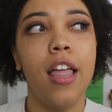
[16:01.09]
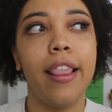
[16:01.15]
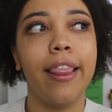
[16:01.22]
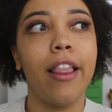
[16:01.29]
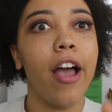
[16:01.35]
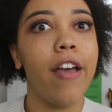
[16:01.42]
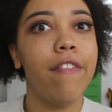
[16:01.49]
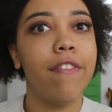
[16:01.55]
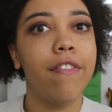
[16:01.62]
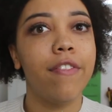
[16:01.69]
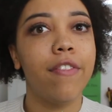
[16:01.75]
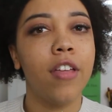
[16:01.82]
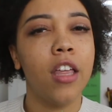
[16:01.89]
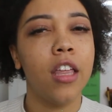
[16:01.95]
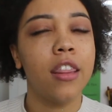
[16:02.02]

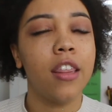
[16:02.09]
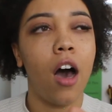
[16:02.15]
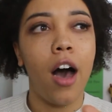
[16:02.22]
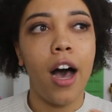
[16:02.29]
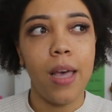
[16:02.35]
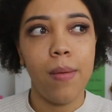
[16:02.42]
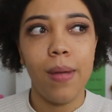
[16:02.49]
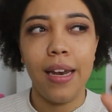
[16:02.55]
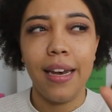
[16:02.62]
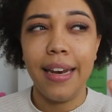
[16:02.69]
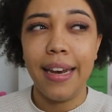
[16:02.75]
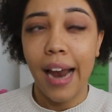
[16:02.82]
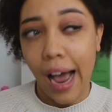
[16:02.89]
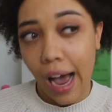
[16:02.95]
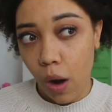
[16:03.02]
life that I'm in
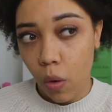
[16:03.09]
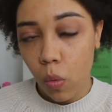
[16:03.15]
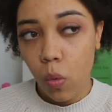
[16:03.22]
now,